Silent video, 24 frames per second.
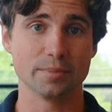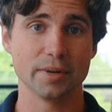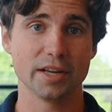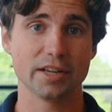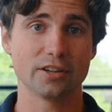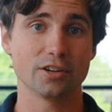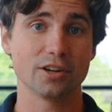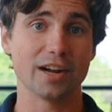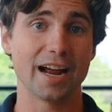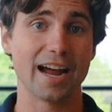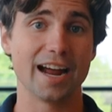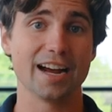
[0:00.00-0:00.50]

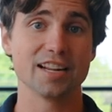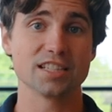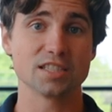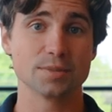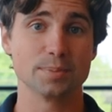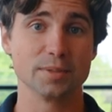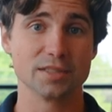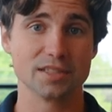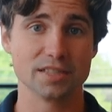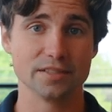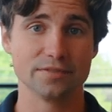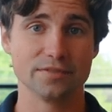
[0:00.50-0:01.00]
maker at a
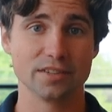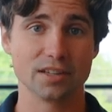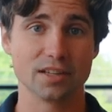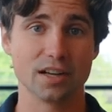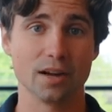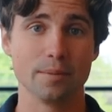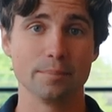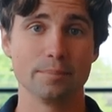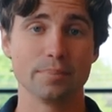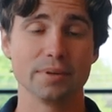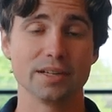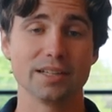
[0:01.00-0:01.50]
specific
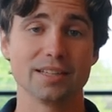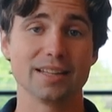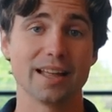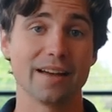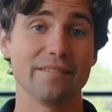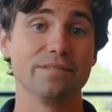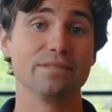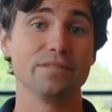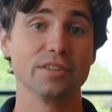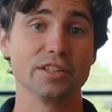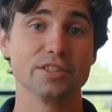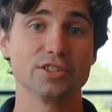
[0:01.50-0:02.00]
company
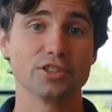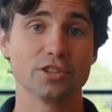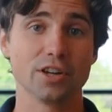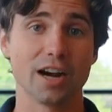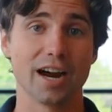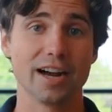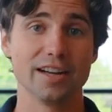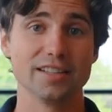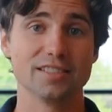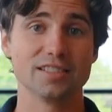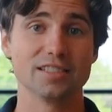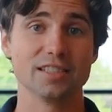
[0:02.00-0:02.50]
that fits your
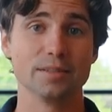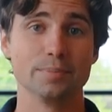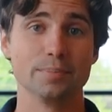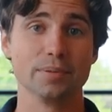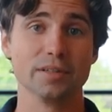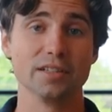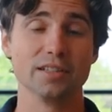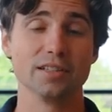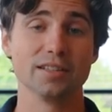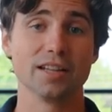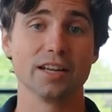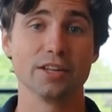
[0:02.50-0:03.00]

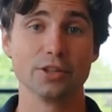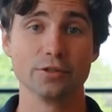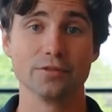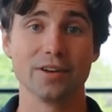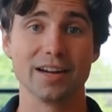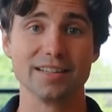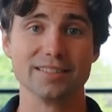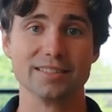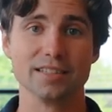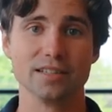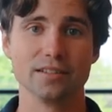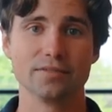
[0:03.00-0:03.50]
ICP that you've
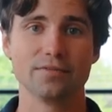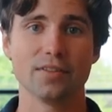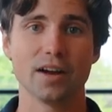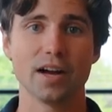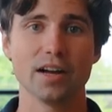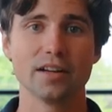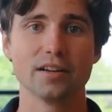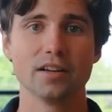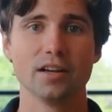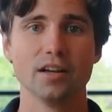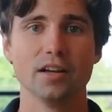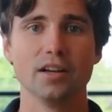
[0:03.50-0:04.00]

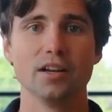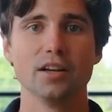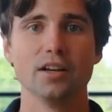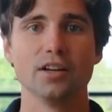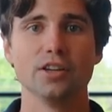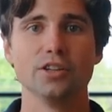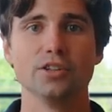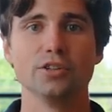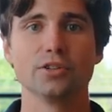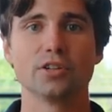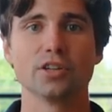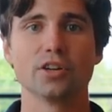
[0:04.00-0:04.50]
identified,
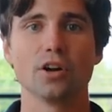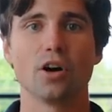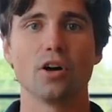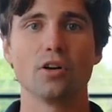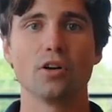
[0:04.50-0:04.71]
you could